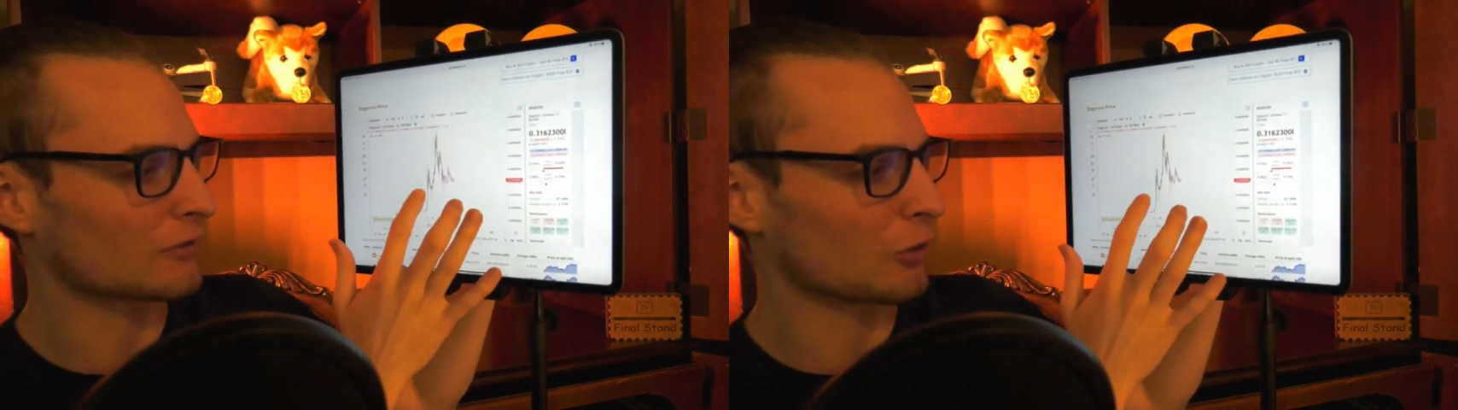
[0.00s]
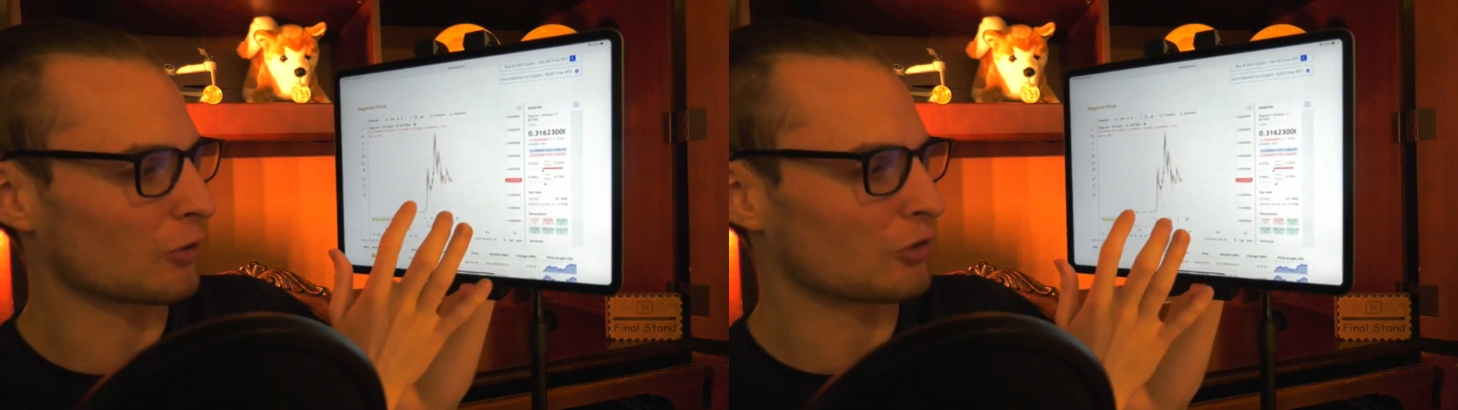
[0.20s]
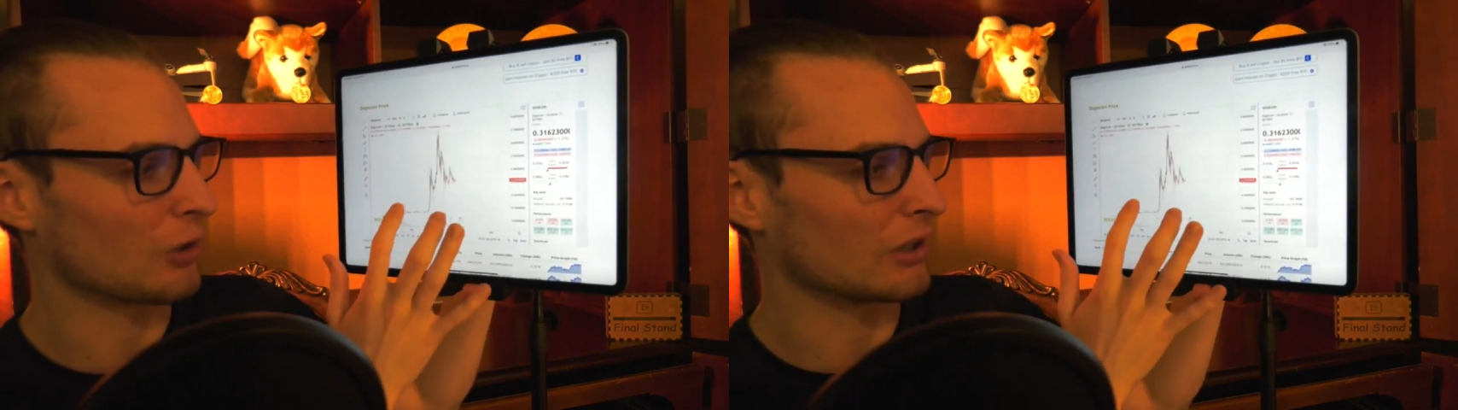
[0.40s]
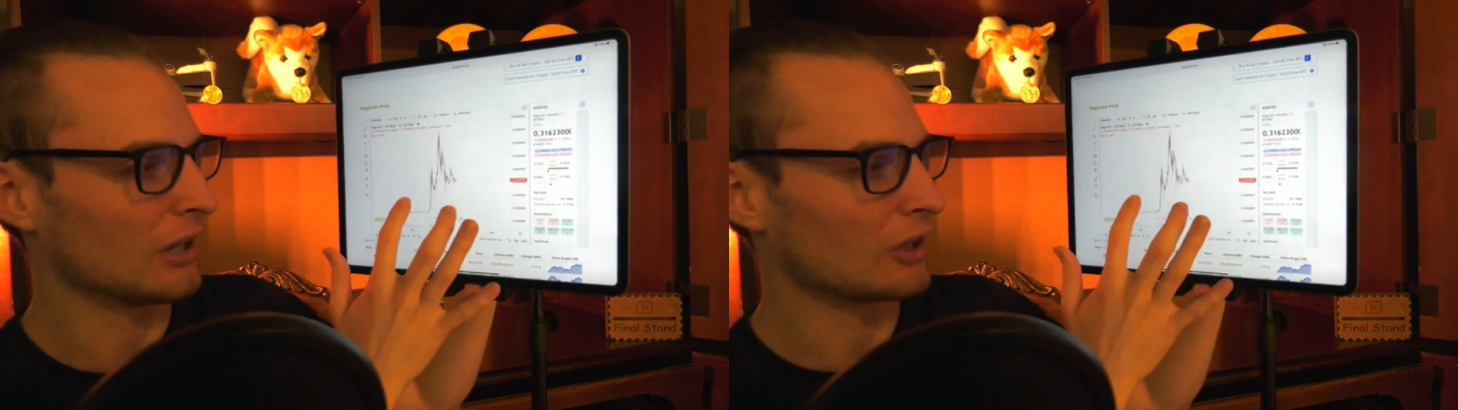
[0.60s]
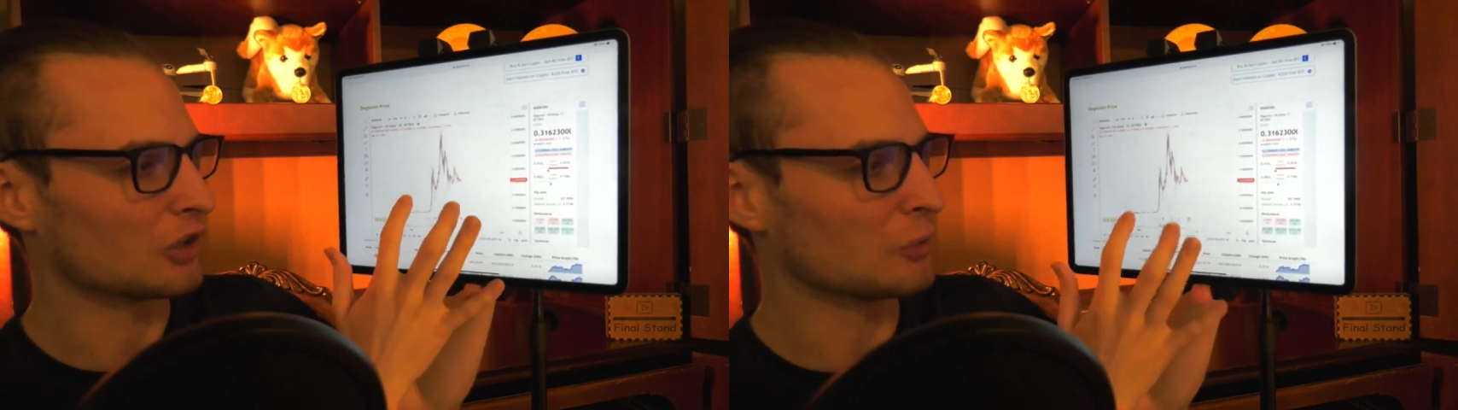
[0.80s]
Dogecoin,
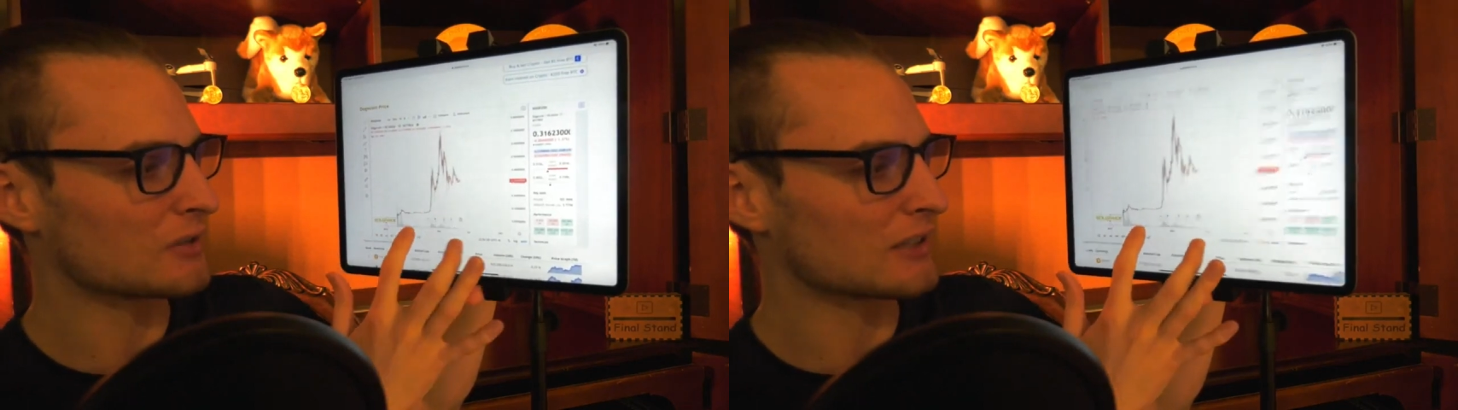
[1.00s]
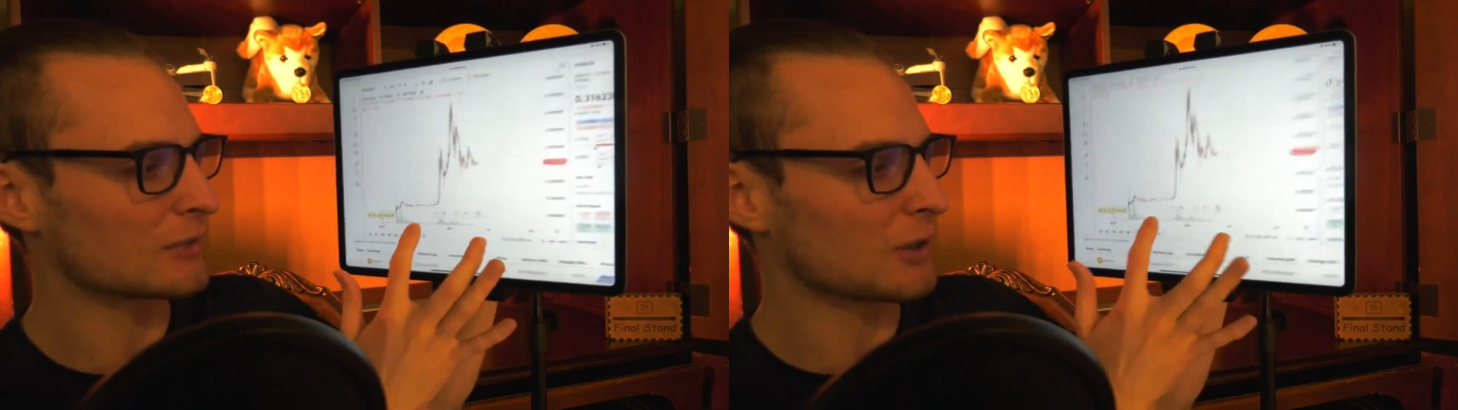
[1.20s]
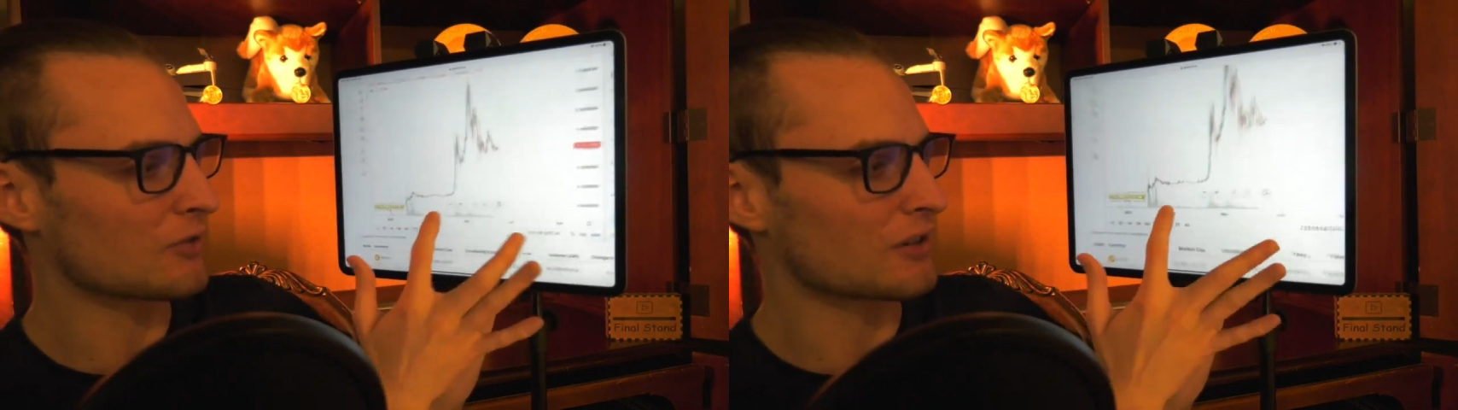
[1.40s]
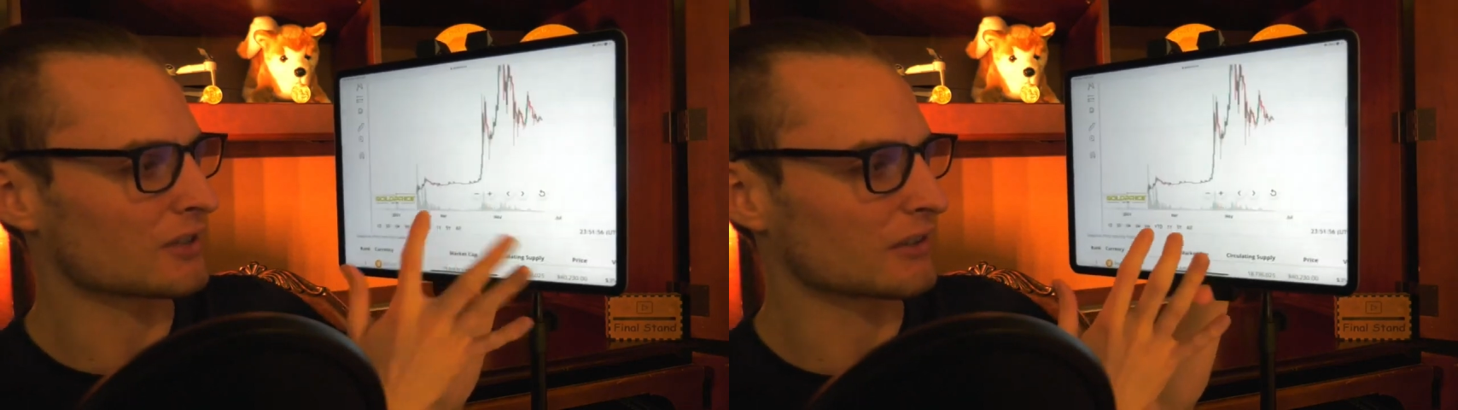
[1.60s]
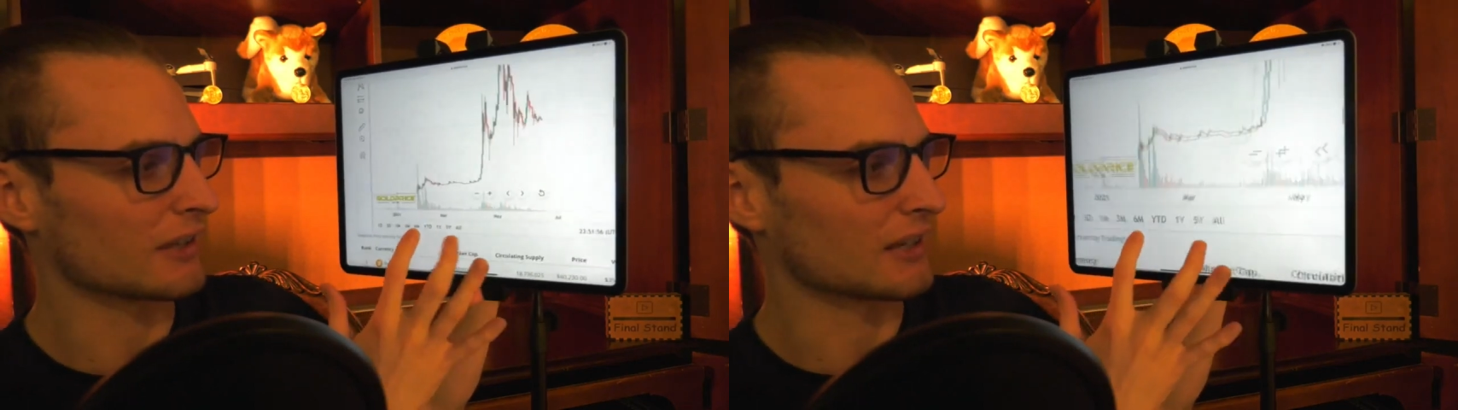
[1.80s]
you will see some
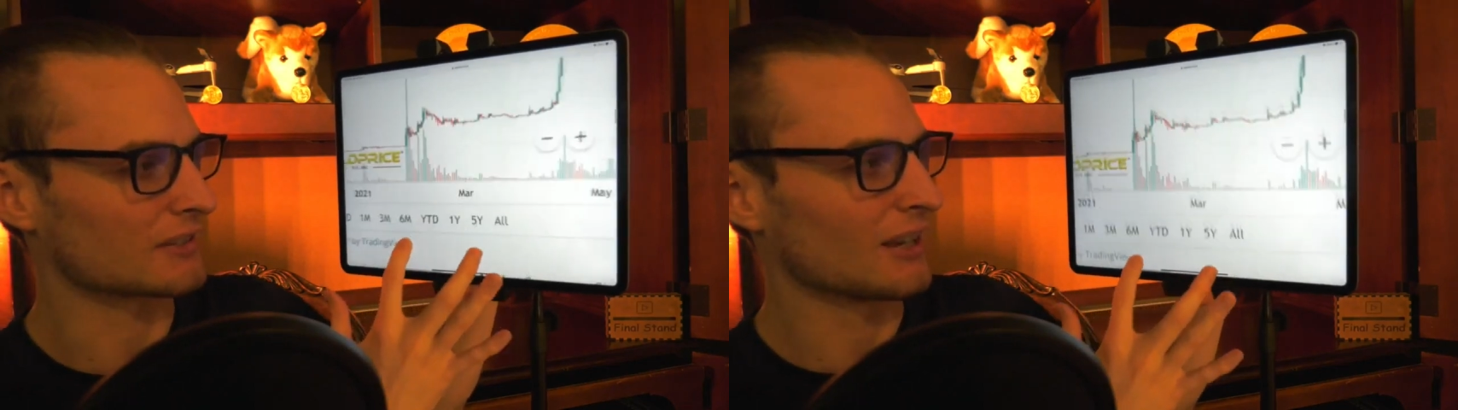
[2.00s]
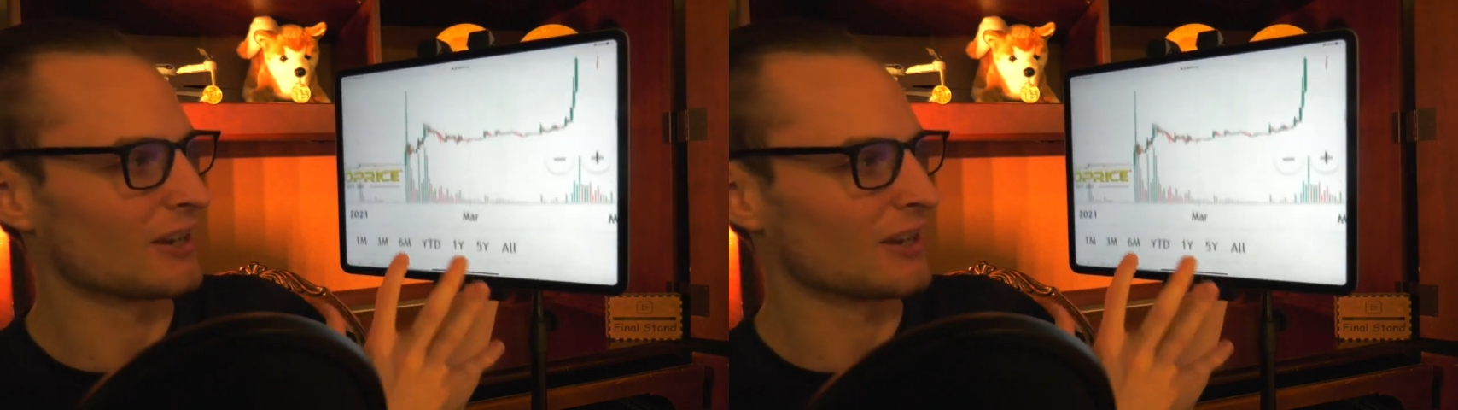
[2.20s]
interesting things.